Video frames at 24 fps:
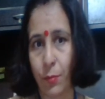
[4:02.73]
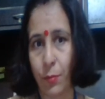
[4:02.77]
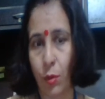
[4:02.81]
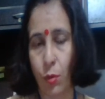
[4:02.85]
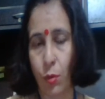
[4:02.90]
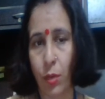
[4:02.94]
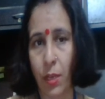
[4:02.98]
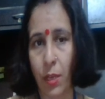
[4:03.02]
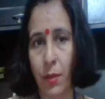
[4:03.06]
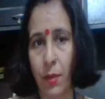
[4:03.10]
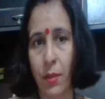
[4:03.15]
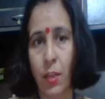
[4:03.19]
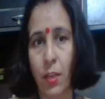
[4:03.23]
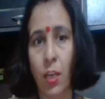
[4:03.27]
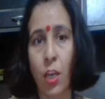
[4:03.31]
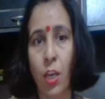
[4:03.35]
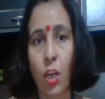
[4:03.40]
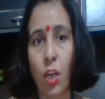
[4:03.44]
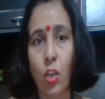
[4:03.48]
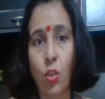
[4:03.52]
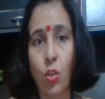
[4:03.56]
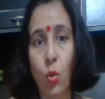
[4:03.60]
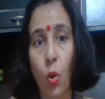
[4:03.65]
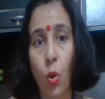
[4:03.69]
Okay.
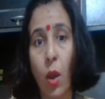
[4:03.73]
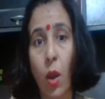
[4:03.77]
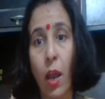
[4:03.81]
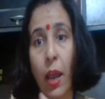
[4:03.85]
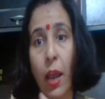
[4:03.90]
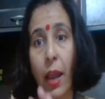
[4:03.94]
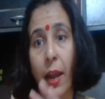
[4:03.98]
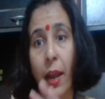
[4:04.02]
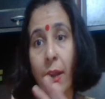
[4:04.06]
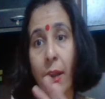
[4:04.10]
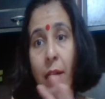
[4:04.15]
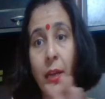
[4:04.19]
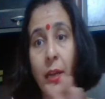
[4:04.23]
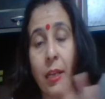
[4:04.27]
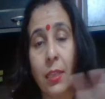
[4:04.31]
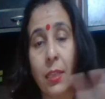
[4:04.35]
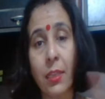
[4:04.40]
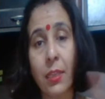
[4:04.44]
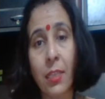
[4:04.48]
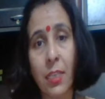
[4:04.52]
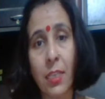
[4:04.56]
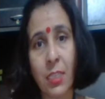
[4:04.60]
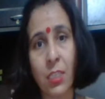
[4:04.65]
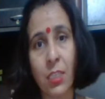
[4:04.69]
And
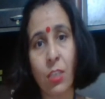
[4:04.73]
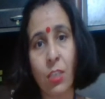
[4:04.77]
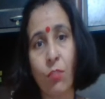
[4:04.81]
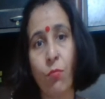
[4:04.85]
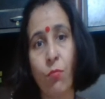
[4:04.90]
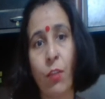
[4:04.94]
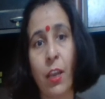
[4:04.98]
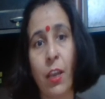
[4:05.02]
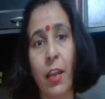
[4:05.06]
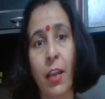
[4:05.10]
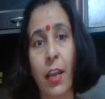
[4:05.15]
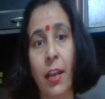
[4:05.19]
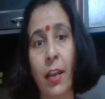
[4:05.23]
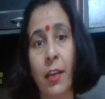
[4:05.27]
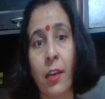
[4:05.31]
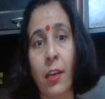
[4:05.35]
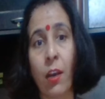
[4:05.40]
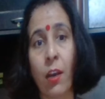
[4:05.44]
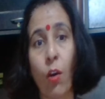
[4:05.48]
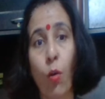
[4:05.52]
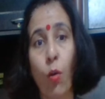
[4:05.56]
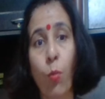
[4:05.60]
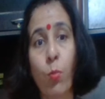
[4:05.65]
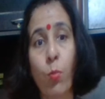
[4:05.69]
this we can
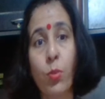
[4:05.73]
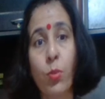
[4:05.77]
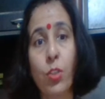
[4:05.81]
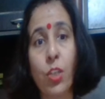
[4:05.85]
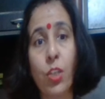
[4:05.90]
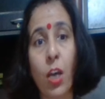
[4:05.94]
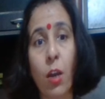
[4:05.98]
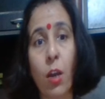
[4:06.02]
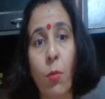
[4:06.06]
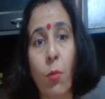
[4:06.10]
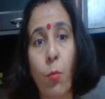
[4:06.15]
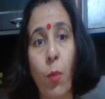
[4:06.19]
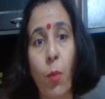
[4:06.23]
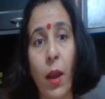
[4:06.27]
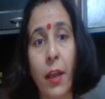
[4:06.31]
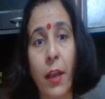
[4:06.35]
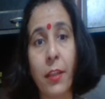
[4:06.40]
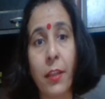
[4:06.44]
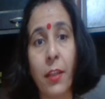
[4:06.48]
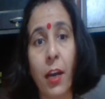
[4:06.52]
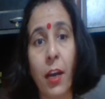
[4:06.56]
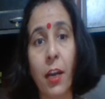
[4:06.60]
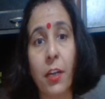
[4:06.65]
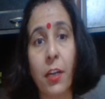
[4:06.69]
observe by
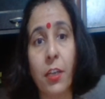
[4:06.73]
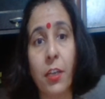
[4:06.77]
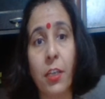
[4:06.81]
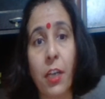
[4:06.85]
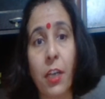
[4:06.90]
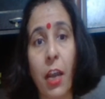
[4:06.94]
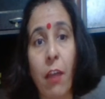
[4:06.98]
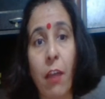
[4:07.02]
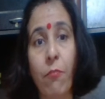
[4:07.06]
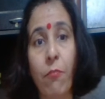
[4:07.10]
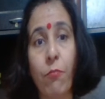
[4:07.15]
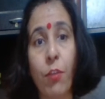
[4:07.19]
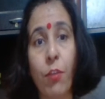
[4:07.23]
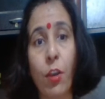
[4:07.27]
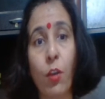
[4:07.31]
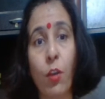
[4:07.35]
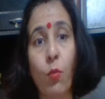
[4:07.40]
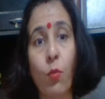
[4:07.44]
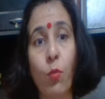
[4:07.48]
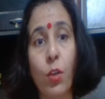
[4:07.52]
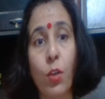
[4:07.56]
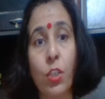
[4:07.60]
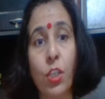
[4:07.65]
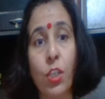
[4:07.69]
the traffic
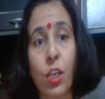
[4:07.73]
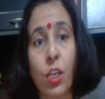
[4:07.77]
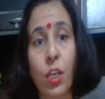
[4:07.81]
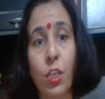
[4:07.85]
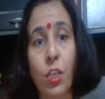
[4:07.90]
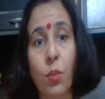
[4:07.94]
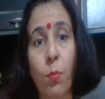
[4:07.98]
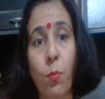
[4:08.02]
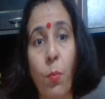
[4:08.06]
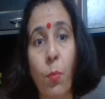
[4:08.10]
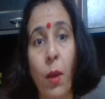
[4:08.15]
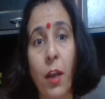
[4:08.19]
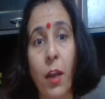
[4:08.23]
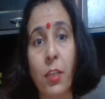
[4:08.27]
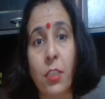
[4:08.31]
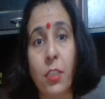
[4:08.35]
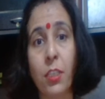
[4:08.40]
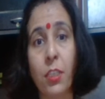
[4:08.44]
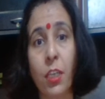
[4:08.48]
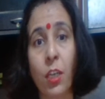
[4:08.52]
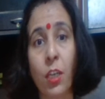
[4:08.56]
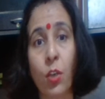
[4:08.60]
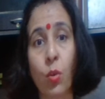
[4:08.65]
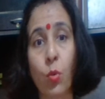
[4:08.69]
which is
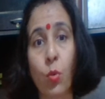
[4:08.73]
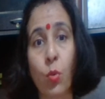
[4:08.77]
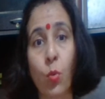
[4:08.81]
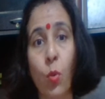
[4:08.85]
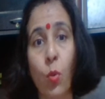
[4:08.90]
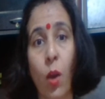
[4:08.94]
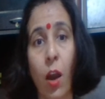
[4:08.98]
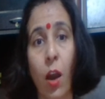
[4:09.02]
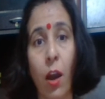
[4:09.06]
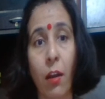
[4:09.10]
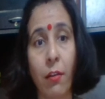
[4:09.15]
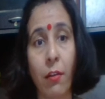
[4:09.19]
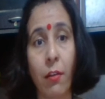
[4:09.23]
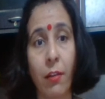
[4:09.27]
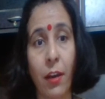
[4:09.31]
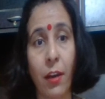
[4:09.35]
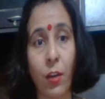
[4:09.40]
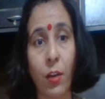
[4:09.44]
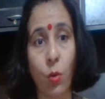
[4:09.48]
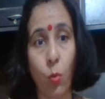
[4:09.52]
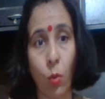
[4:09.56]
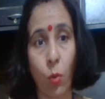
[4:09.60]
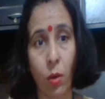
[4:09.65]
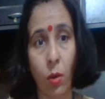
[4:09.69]
passing to our
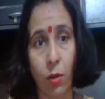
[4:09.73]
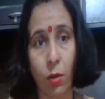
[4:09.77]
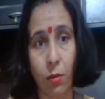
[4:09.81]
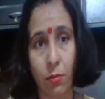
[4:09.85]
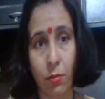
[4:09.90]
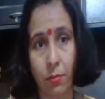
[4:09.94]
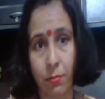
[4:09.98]
network.